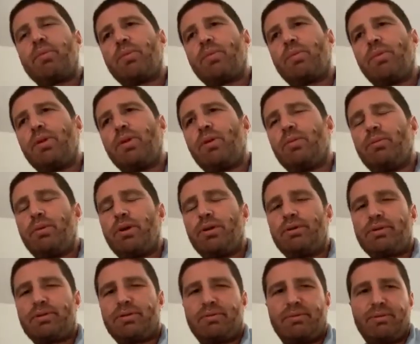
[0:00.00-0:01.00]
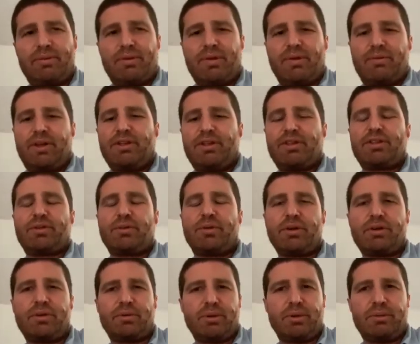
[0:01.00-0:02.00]
most
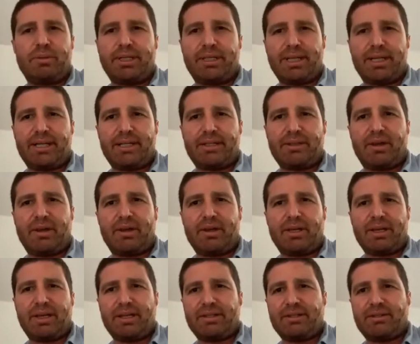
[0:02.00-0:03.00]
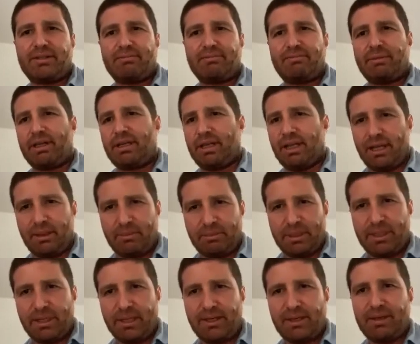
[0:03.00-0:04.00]
historical real-world data has gone against
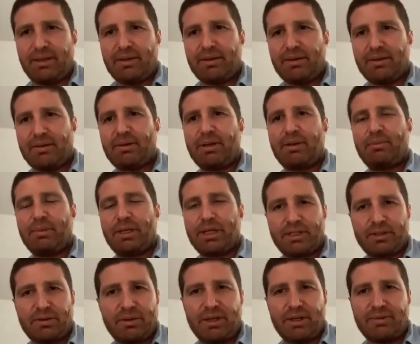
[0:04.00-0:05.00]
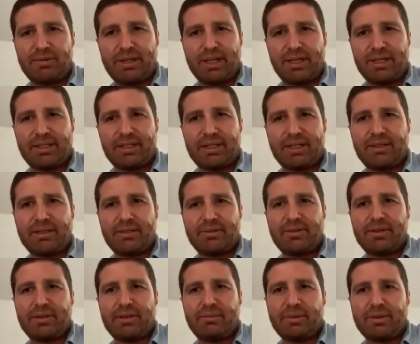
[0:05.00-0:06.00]
claims data or administrative data sets
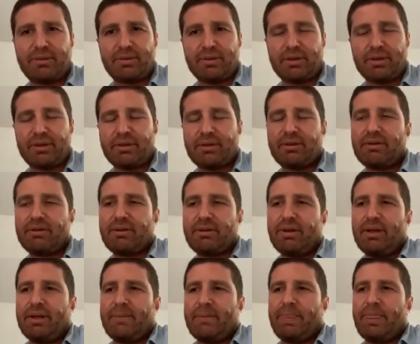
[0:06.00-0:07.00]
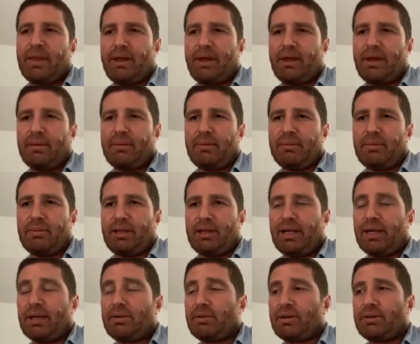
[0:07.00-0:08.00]
of some sort. A
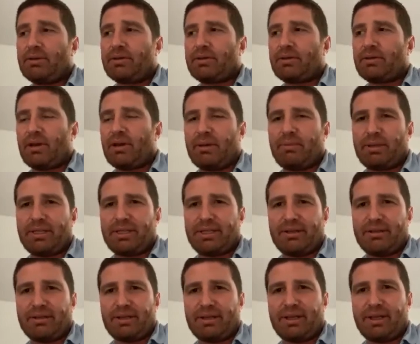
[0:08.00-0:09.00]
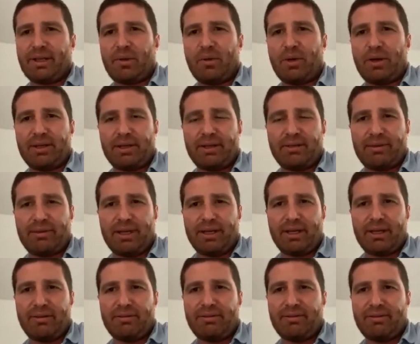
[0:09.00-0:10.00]
lot of what you're describing sounds like quality of
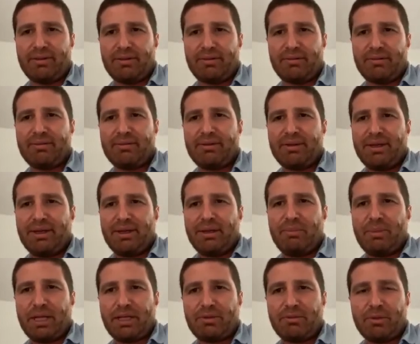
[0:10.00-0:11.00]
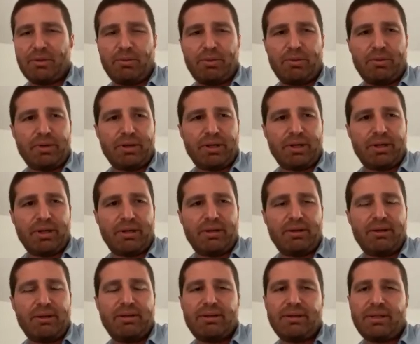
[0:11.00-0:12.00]
life and patient-reported
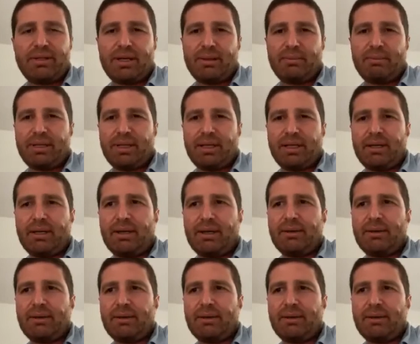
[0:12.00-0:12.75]
type data.